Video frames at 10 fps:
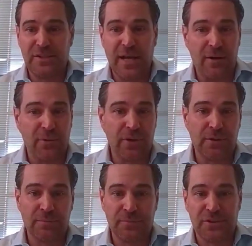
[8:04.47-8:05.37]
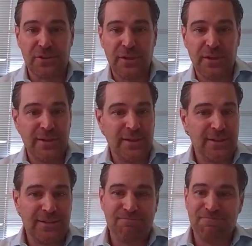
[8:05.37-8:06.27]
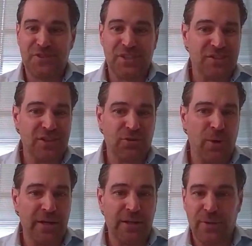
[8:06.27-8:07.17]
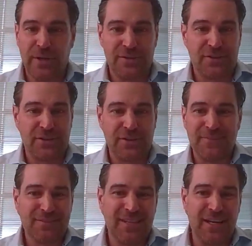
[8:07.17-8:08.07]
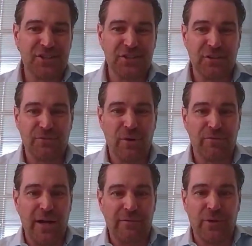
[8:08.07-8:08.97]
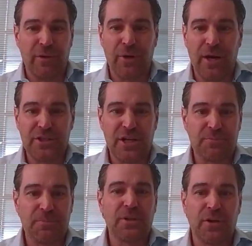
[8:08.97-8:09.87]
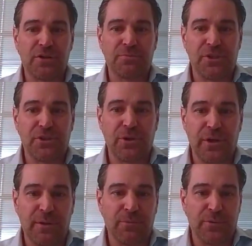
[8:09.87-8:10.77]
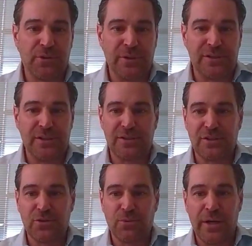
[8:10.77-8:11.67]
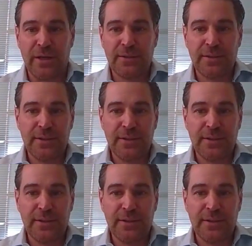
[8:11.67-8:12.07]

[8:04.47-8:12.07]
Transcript: Townhomes, six to 20 units, occasionally four or five unit projects, but the large majority of them were between six and 20.